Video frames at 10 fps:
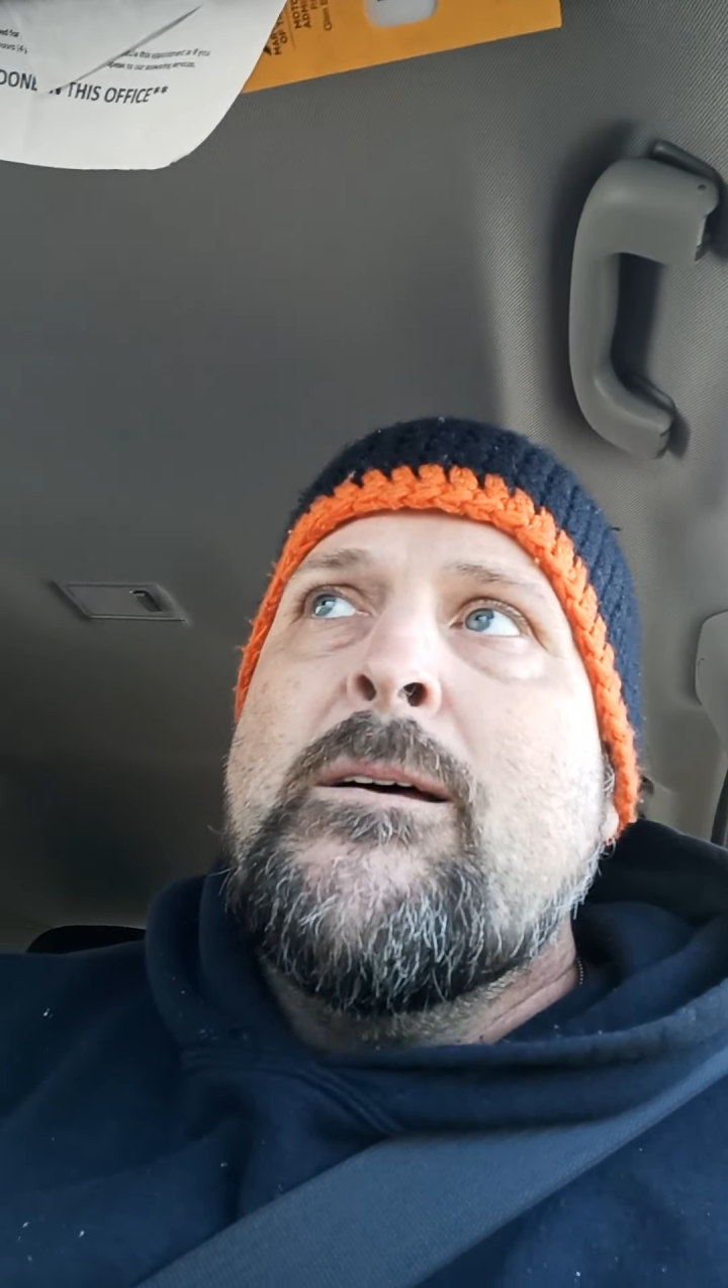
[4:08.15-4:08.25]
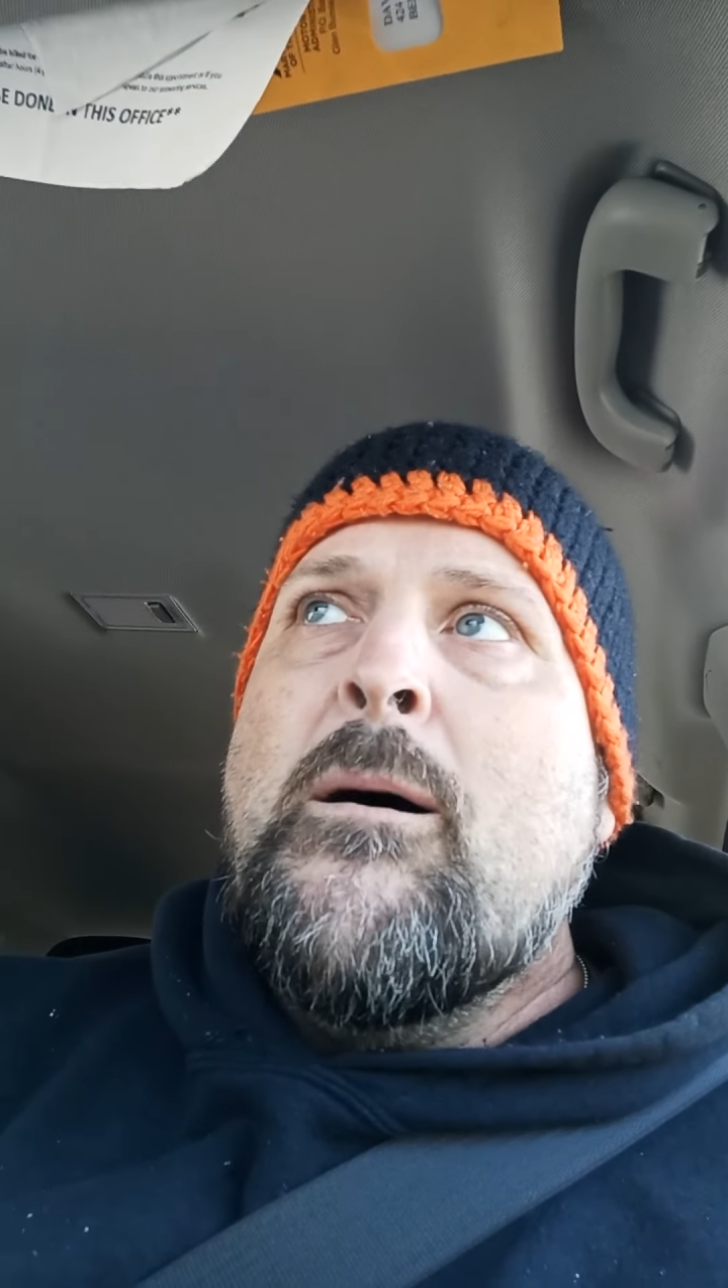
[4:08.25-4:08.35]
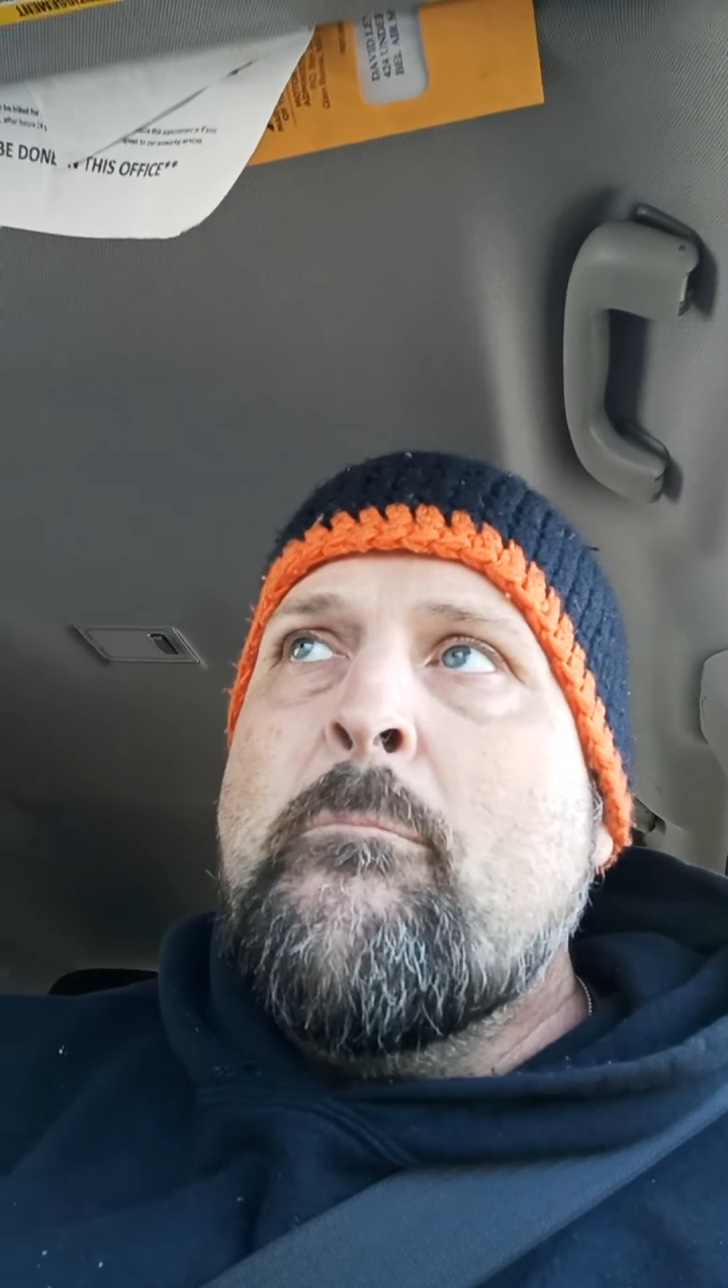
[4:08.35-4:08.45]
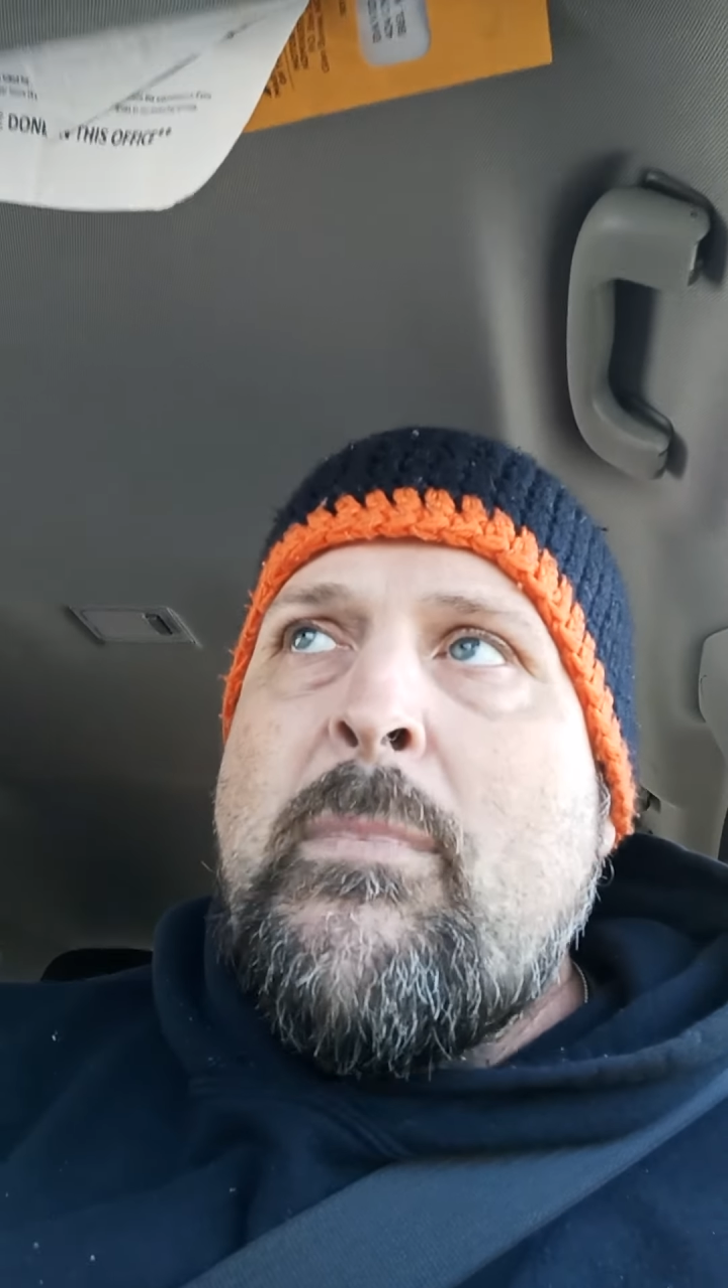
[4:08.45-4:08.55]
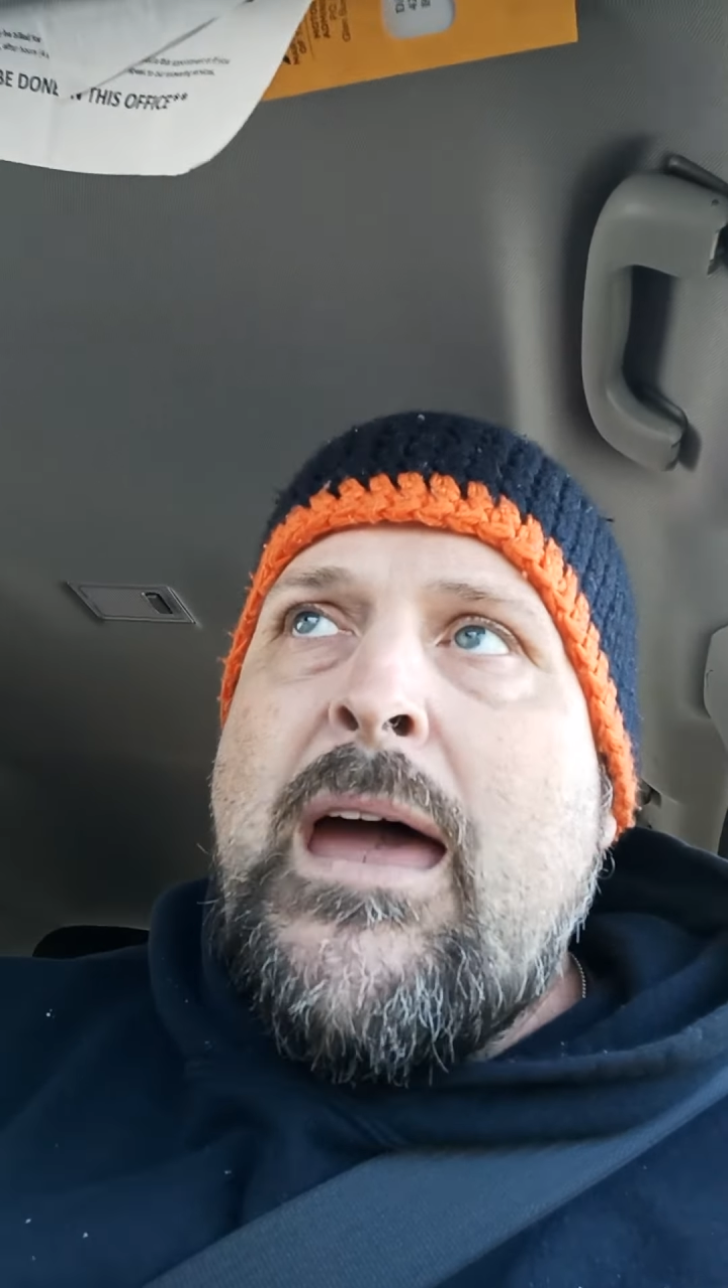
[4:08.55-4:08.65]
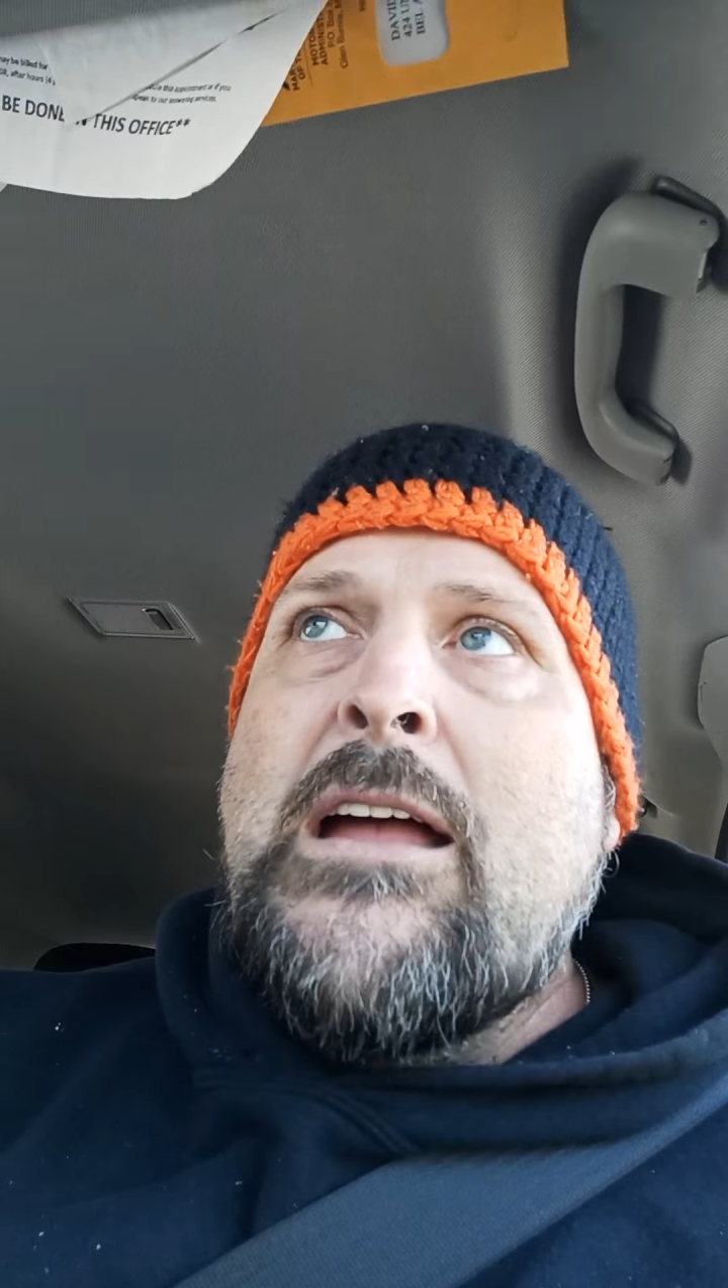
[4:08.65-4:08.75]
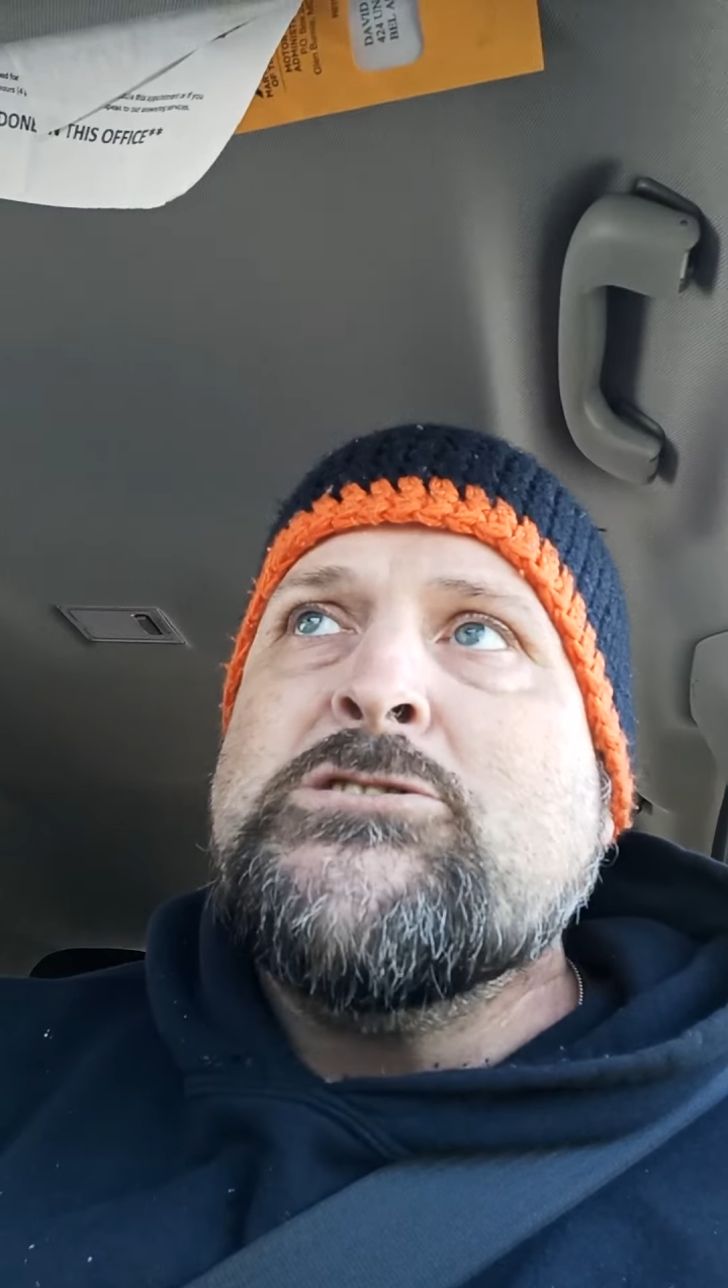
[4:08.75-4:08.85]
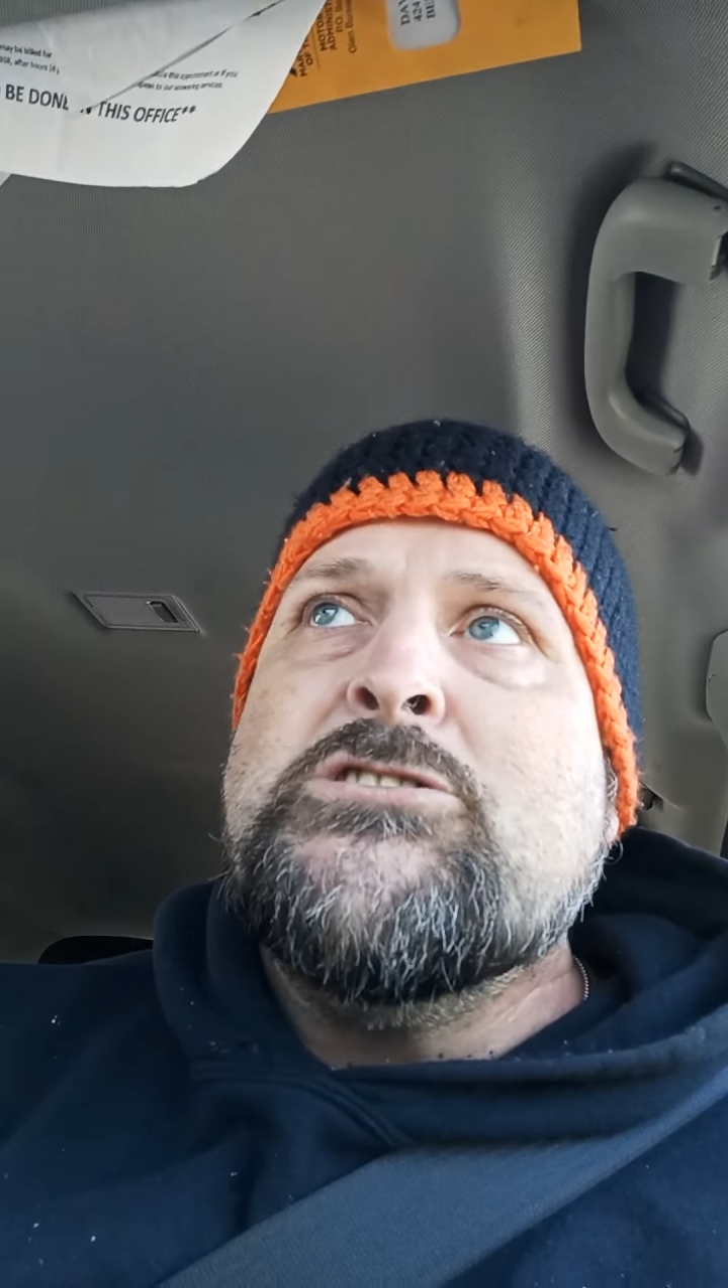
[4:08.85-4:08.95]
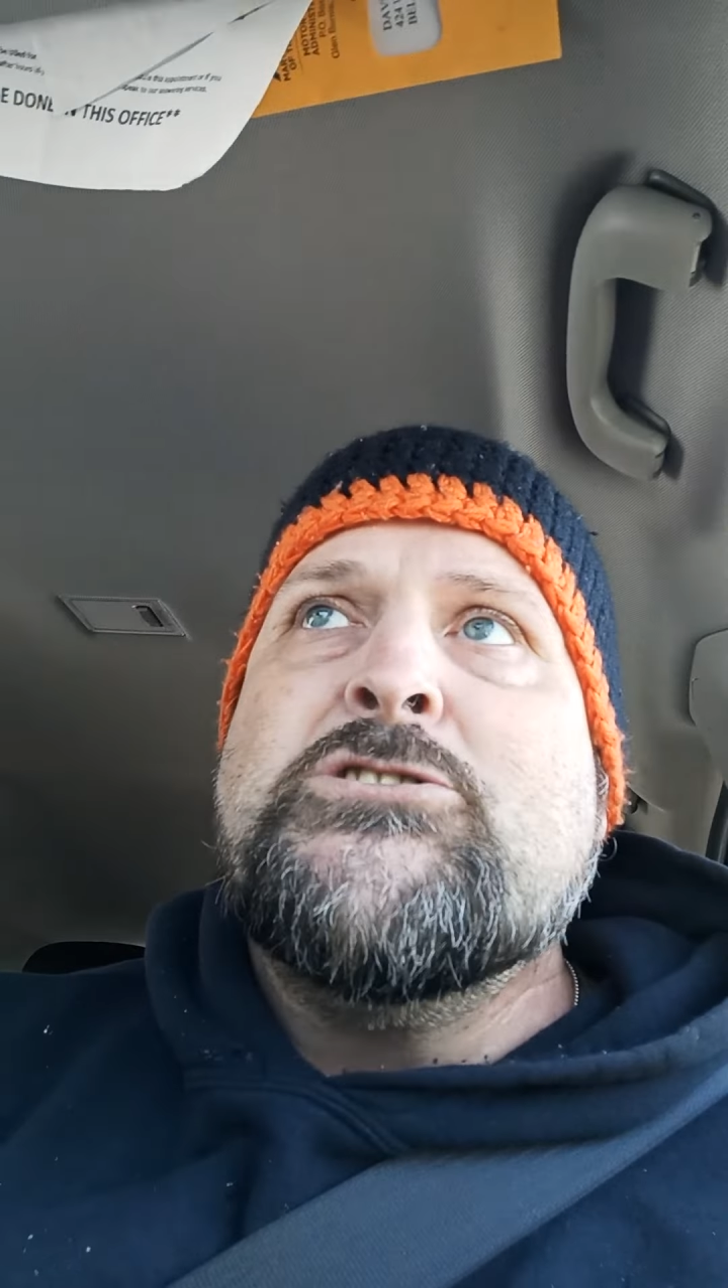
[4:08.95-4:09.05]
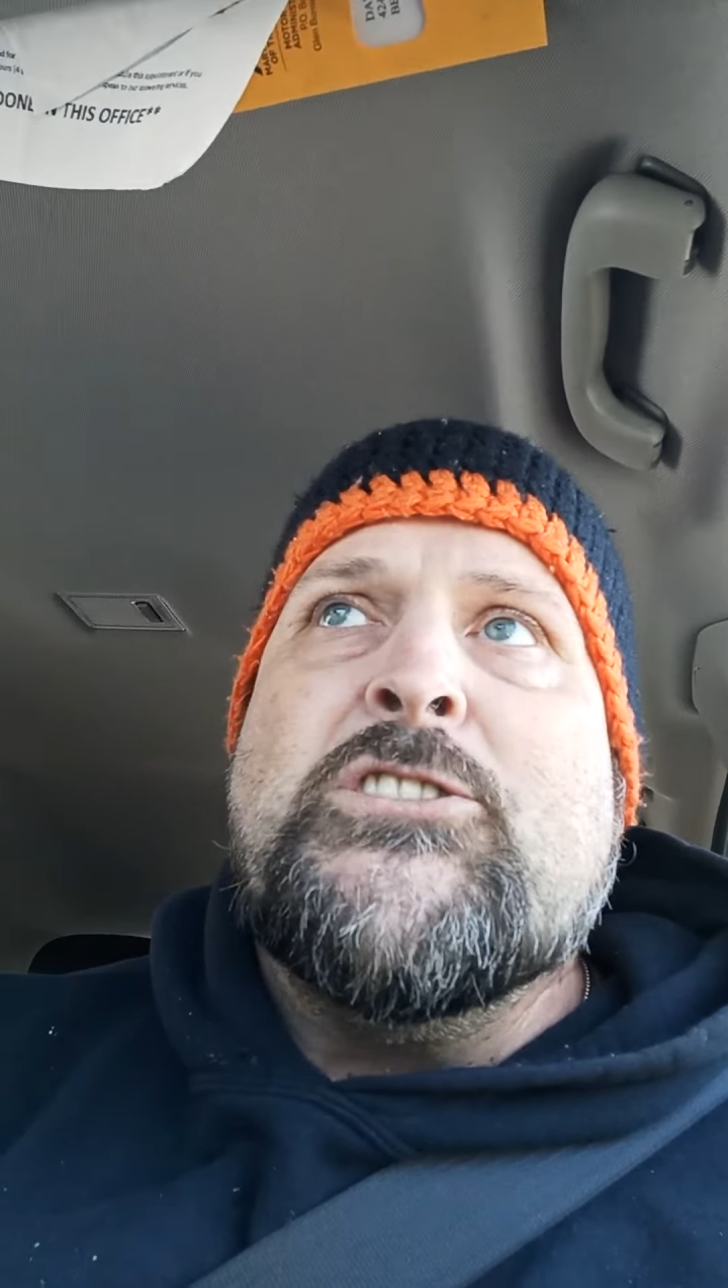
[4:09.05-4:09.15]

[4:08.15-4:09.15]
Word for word: Imagine,